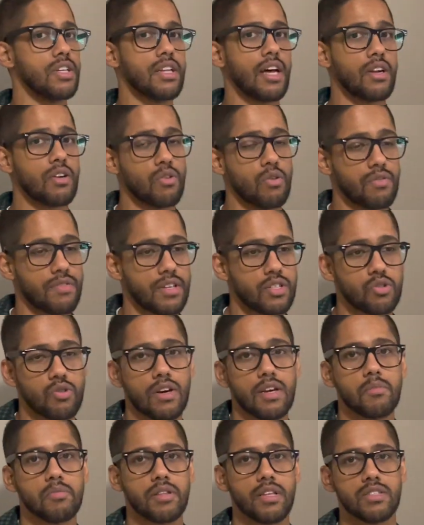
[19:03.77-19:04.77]
I don't know if that's
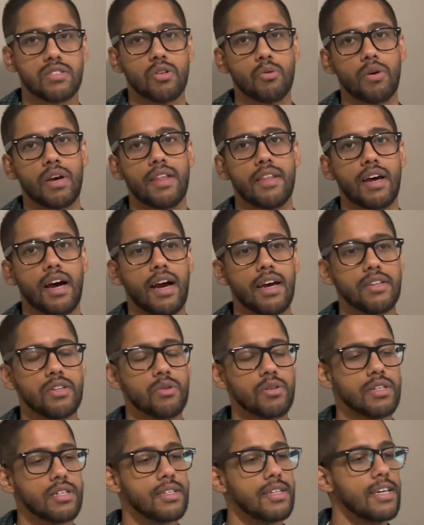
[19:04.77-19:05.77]
right, but that's the way that I do
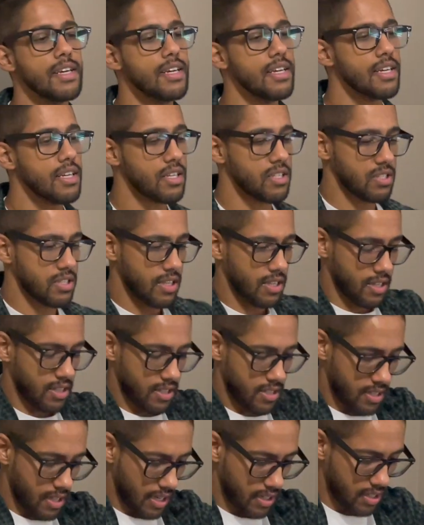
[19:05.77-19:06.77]
it. Because
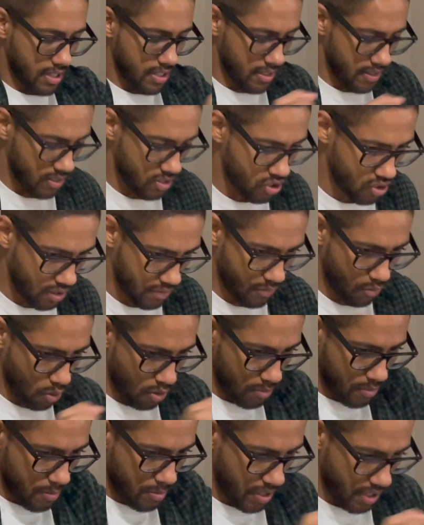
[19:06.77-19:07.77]
technically the strict form
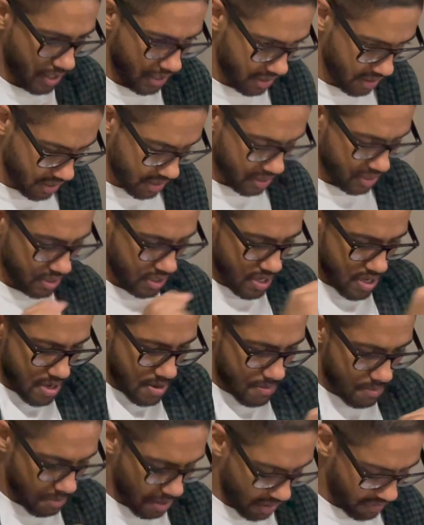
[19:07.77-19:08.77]
would be like this.
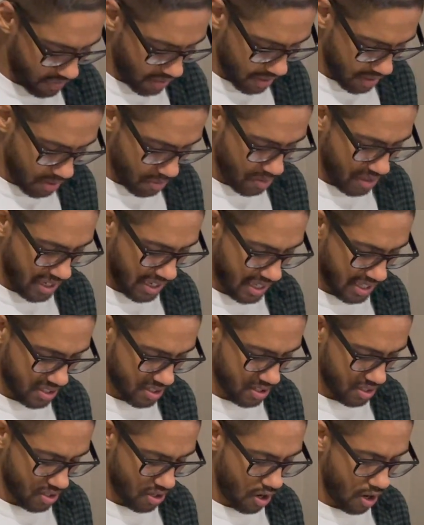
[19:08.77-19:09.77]
But I find that when I get to
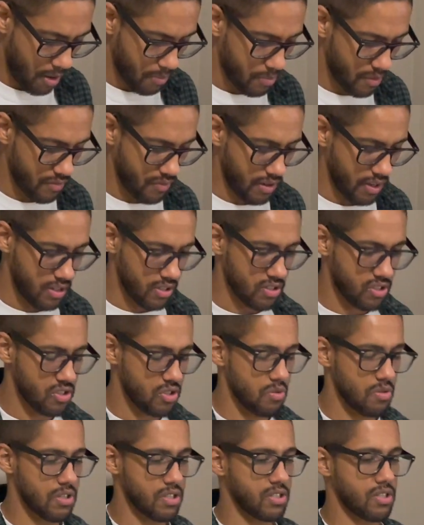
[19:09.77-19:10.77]
the top, if I just
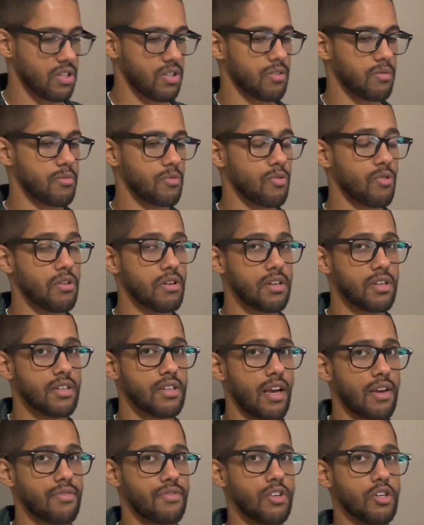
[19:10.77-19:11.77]
do this a little bit more,
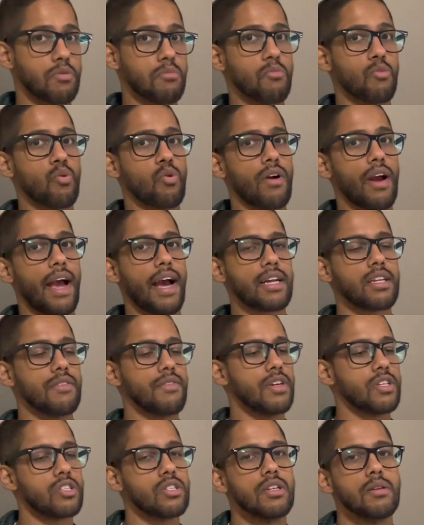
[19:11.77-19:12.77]
I feel more
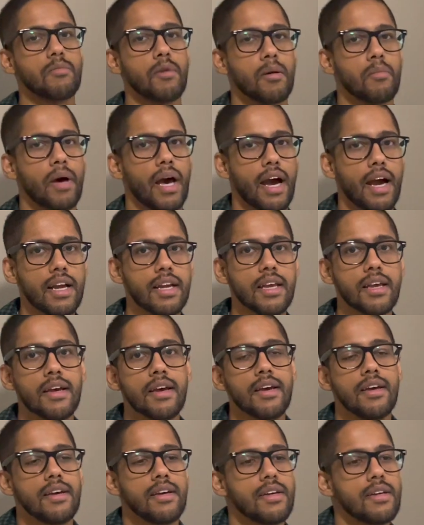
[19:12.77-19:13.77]
activation in my back.
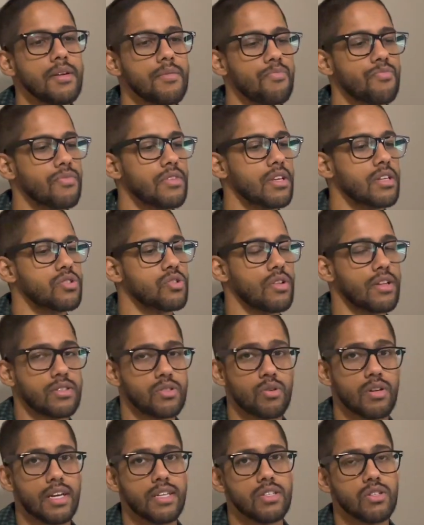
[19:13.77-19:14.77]
So that's
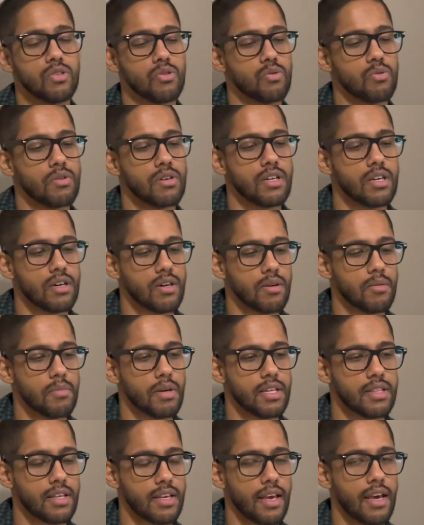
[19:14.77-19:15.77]
what I do
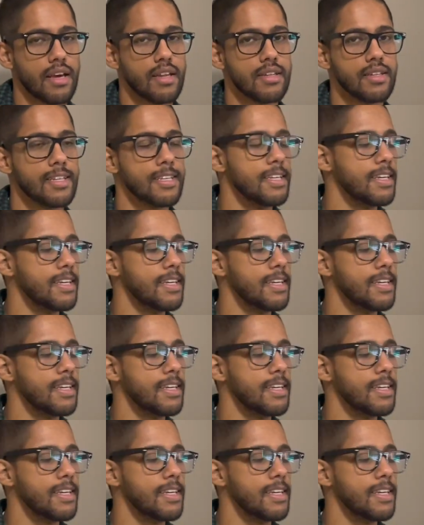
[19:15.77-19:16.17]
at the end.